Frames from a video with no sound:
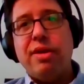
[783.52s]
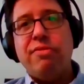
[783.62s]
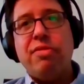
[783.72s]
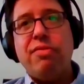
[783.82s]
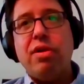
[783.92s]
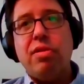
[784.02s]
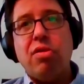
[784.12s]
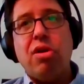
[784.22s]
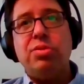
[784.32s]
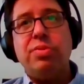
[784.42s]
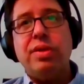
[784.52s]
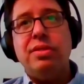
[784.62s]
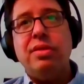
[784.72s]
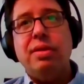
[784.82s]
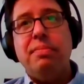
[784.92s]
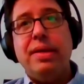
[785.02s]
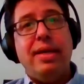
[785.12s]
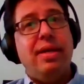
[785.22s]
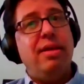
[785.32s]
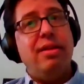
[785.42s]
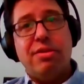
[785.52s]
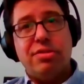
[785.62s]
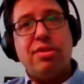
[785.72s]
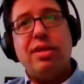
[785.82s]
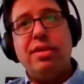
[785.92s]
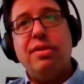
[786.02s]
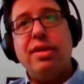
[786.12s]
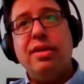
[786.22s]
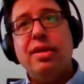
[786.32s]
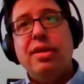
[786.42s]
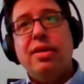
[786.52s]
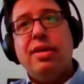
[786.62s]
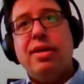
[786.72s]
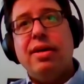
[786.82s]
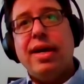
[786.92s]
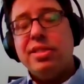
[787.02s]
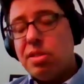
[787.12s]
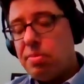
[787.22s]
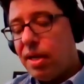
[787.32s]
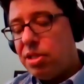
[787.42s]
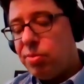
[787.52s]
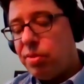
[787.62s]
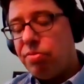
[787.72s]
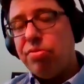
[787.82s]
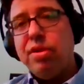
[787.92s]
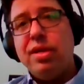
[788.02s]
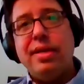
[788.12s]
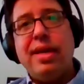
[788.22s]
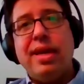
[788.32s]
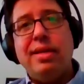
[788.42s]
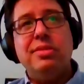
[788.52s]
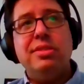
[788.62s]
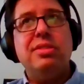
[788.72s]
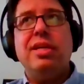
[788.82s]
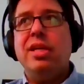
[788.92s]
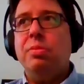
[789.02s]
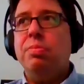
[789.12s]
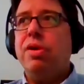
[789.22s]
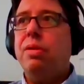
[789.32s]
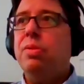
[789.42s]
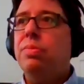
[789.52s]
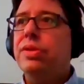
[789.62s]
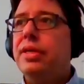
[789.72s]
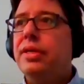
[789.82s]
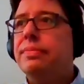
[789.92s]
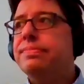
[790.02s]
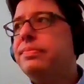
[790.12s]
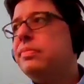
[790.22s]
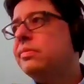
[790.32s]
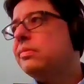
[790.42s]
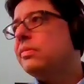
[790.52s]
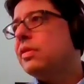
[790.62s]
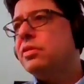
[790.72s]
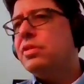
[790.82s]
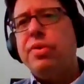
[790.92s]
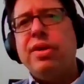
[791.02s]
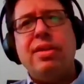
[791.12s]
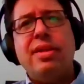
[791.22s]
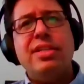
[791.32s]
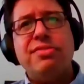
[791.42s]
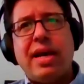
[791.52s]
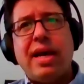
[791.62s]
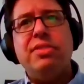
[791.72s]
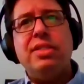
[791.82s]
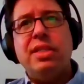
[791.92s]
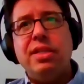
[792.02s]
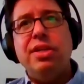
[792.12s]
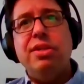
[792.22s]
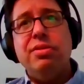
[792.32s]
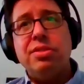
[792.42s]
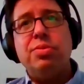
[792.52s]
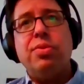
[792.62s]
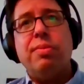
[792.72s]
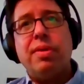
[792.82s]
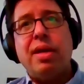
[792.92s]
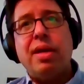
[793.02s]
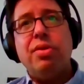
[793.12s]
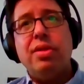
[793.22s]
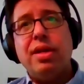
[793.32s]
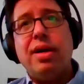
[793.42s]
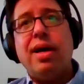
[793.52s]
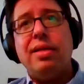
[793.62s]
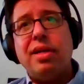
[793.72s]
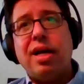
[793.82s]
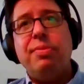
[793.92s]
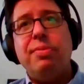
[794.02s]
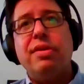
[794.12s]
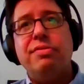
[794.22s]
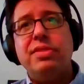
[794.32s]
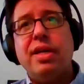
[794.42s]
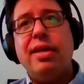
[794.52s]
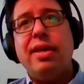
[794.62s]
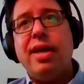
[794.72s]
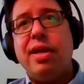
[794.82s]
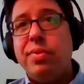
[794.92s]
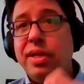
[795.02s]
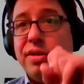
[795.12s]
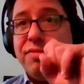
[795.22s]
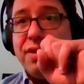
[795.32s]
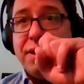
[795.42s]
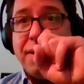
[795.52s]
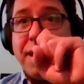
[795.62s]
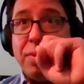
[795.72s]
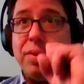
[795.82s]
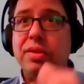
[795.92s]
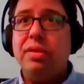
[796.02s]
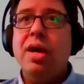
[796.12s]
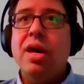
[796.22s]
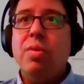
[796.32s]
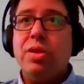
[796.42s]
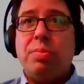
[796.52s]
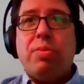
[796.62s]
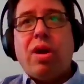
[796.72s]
you get away from the very large ones, meet any of those criteria. Asset management really gained steam probably somewhere in the last 5 to 10 years is where it became really a hot topic of saying, hey, we need to figure out what the